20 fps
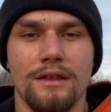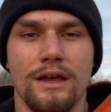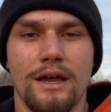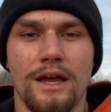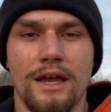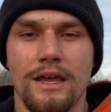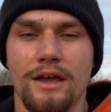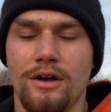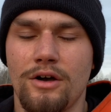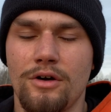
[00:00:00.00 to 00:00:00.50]

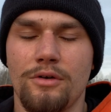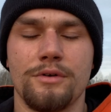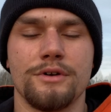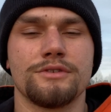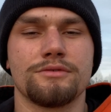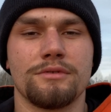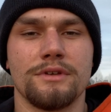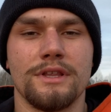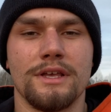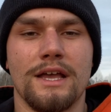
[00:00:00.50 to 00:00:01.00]
I
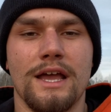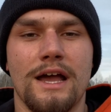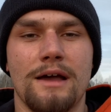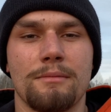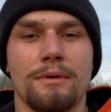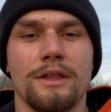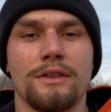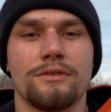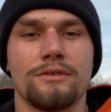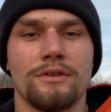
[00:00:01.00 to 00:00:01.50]
always read the
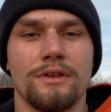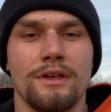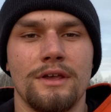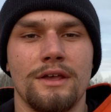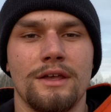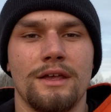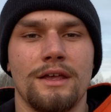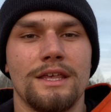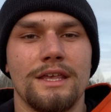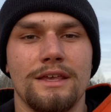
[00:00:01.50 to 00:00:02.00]
comments,
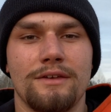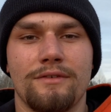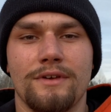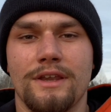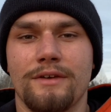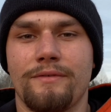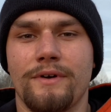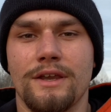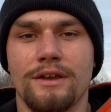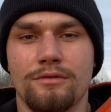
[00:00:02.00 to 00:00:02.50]
even
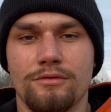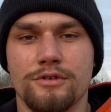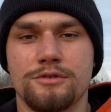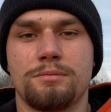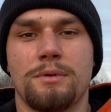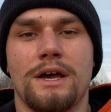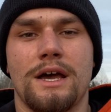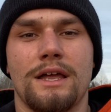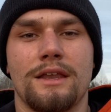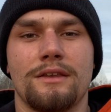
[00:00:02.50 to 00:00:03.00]
if I don't
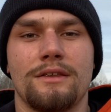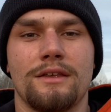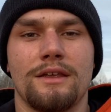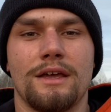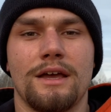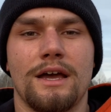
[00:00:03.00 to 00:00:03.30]
respond.